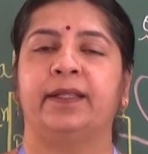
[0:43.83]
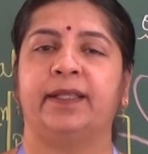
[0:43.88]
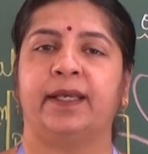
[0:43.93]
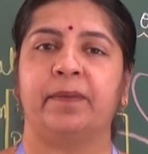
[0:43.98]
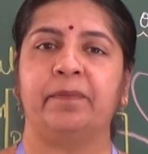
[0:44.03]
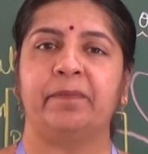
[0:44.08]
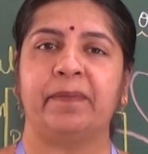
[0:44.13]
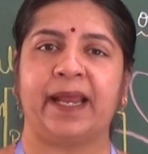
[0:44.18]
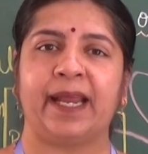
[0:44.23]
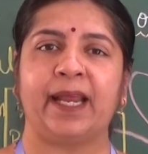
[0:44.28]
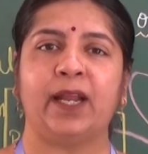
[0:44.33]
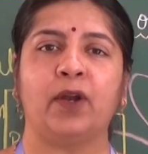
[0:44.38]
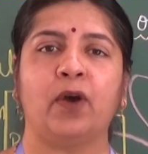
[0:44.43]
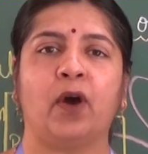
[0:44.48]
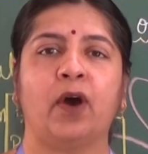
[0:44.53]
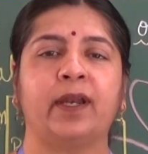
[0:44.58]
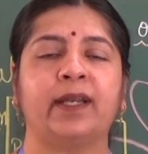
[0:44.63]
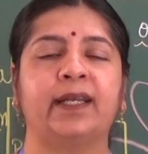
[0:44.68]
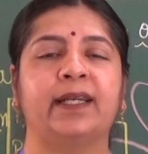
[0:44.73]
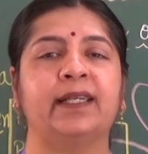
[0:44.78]
the male
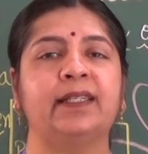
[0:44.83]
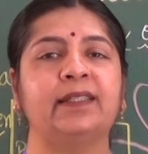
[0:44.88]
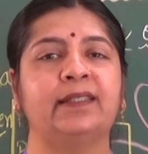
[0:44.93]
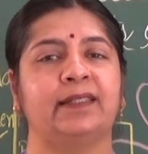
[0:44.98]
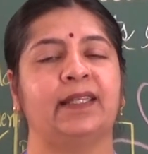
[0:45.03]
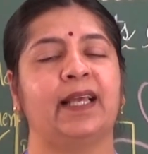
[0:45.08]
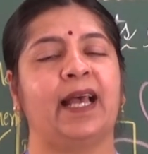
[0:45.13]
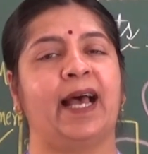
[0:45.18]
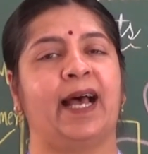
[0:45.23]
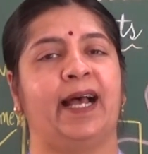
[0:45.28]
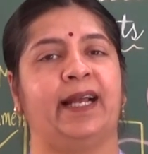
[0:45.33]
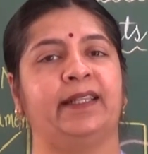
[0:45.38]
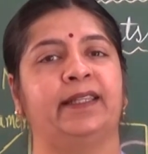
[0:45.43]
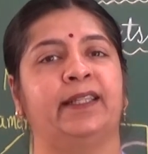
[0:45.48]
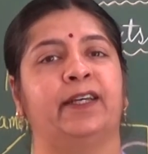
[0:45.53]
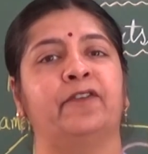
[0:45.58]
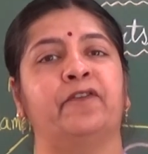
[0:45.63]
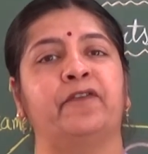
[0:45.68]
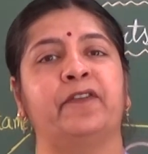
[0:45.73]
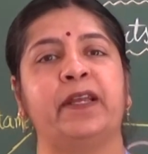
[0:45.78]
organs
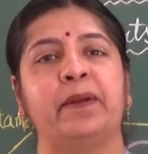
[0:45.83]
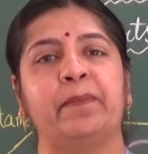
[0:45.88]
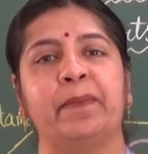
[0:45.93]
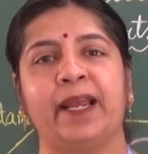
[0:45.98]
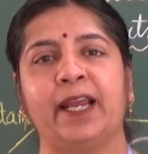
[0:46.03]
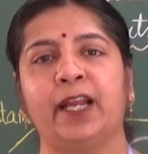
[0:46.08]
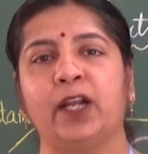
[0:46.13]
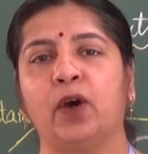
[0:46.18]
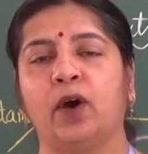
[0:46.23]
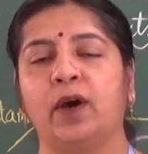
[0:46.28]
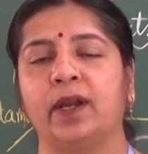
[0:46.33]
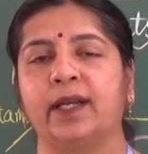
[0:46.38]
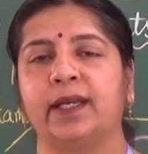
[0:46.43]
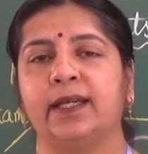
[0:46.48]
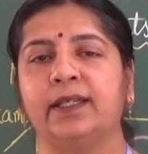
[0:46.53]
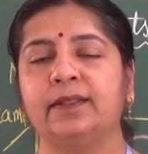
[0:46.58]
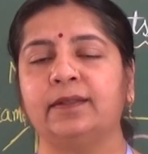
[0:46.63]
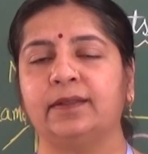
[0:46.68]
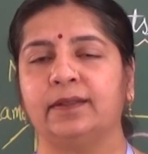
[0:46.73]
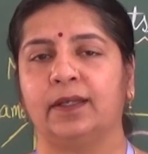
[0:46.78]
and the female
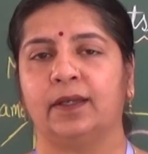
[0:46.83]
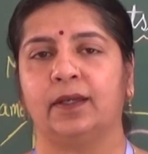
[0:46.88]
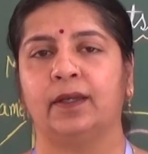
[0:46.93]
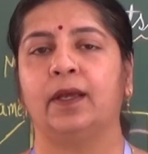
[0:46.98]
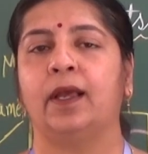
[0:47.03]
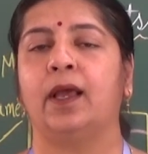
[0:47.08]
organs,